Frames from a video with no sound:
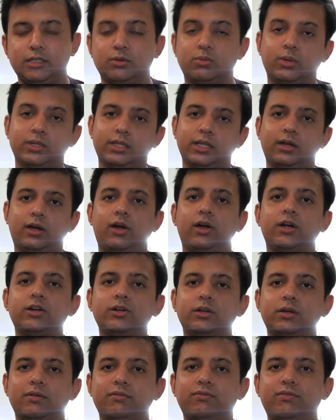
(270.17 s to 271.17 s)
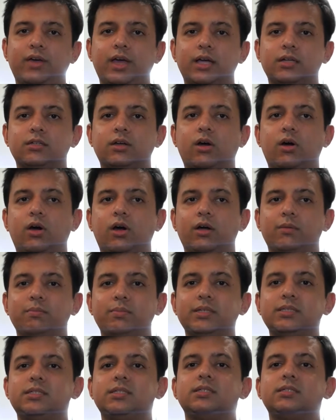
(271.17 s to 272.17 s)
What they are going to affect are
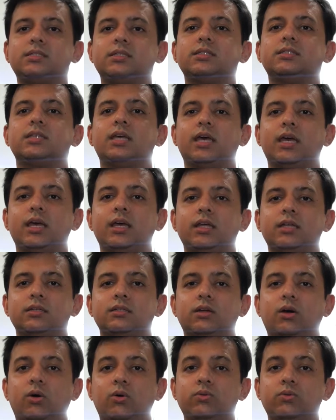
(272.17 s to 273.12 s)
businesses and